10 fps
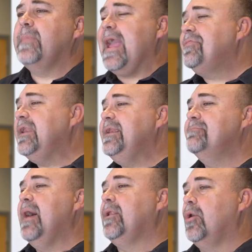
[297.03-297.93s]
Anthony
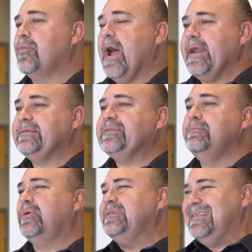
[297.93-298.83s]
DeMello writes, "The
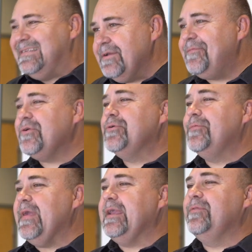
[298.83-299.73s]
most
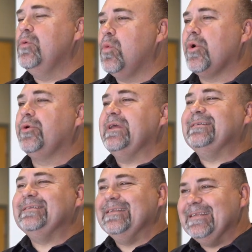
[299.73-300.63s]
difficult thing in the world
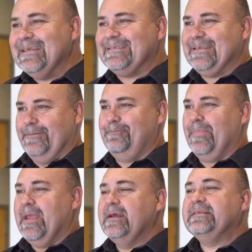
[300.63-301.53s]
is to listen,
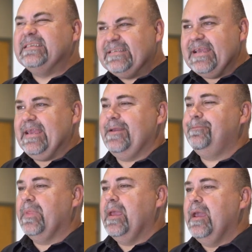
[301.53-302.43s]
to see.
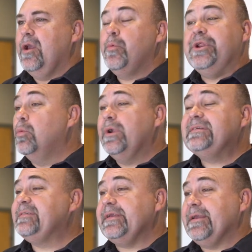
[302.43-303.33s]
We don't want
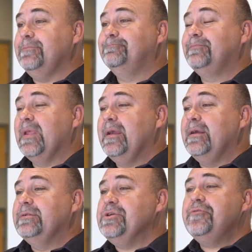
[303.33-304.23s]
to see." Do